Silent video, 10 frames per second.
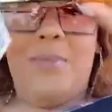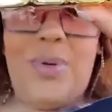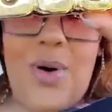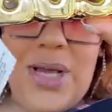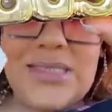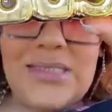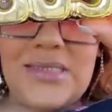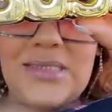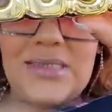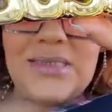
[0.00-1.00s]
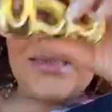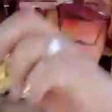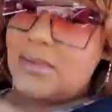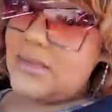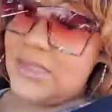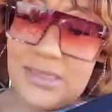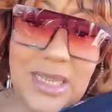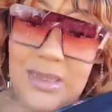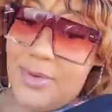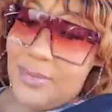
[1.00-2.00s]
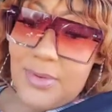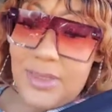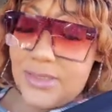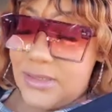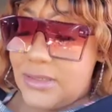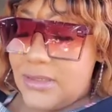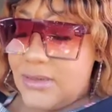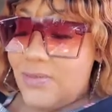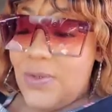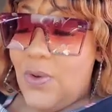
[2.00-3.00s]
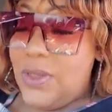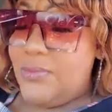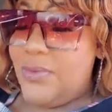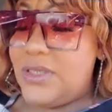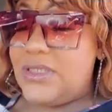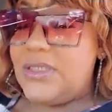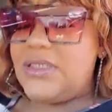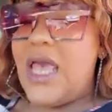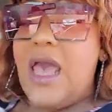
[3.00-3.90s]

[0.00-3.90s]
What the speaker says: Boss, because I am a boss. We all are bosses.